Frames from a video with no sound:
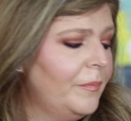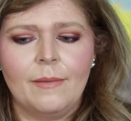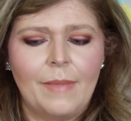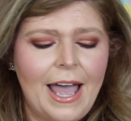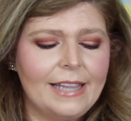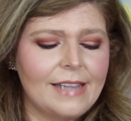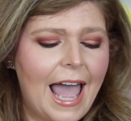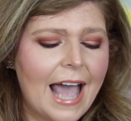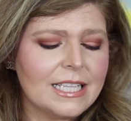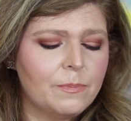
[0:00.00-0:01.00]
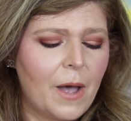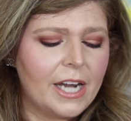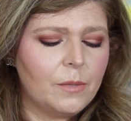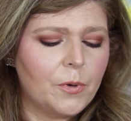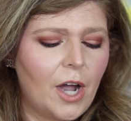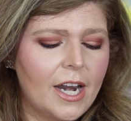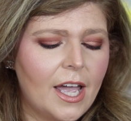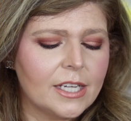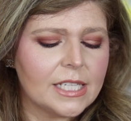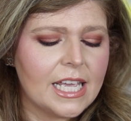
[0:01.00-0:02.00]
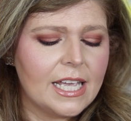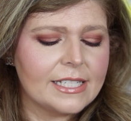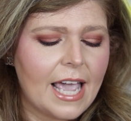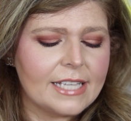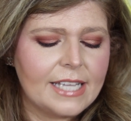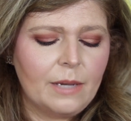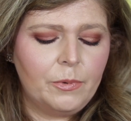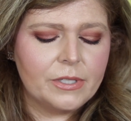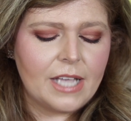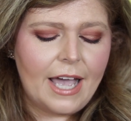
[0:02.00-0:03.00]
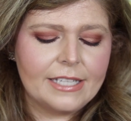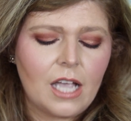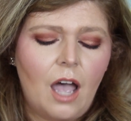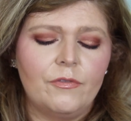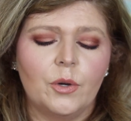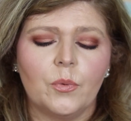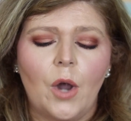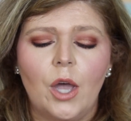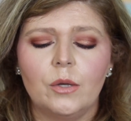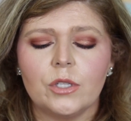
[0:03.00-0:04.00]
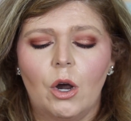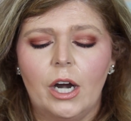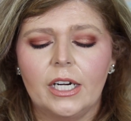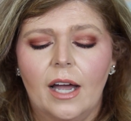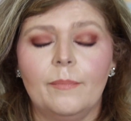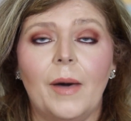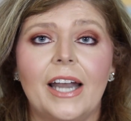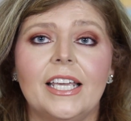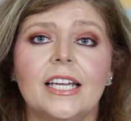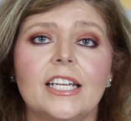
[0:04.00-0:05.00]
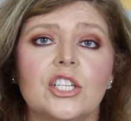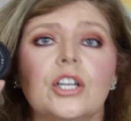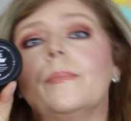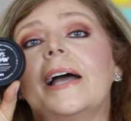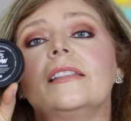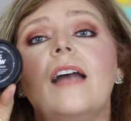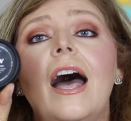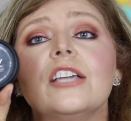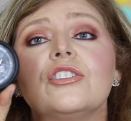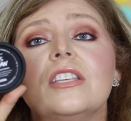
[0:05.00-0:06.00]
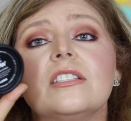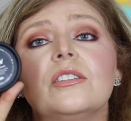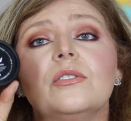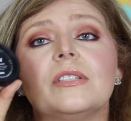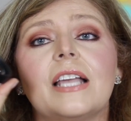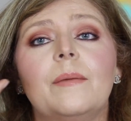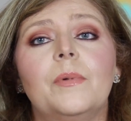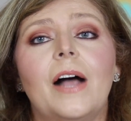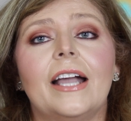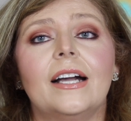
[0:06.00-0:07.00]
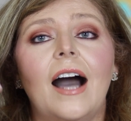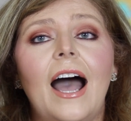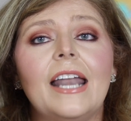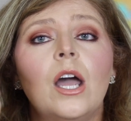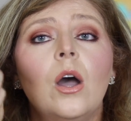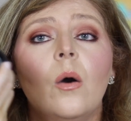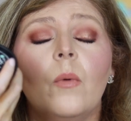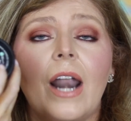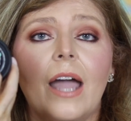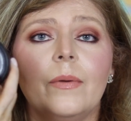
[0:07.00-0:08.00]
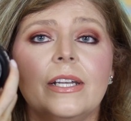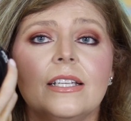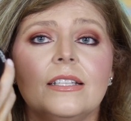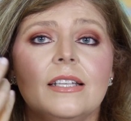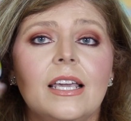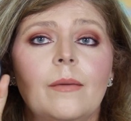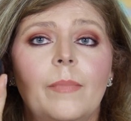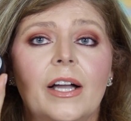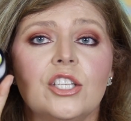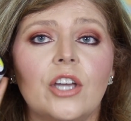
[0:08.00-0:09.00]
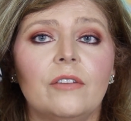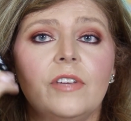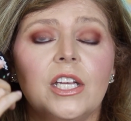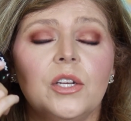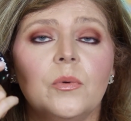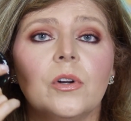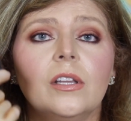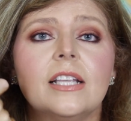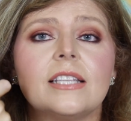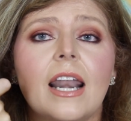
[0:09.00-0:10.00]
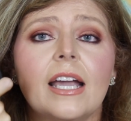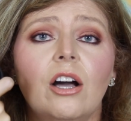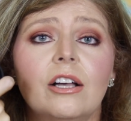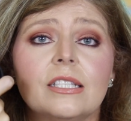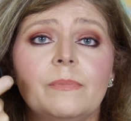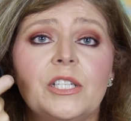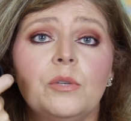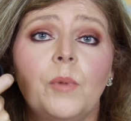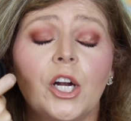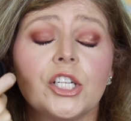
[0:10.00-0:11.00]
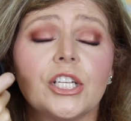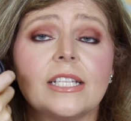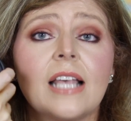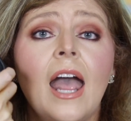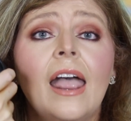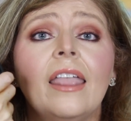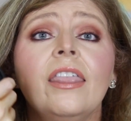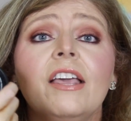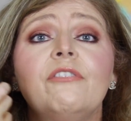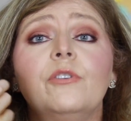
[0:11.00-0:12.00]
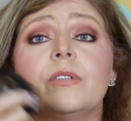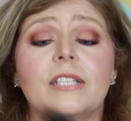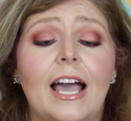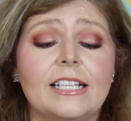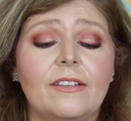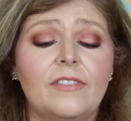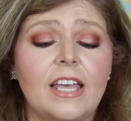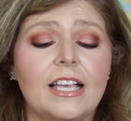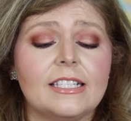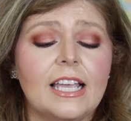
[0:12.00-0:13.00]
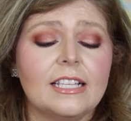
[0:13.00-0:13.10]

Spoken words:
And my last body product is a sample size of the Rose Argon Body Conditioner by Lush. This little sample I got when I went to see Bon Jovi in New Orleans, and it caused me to purchase the full size of this.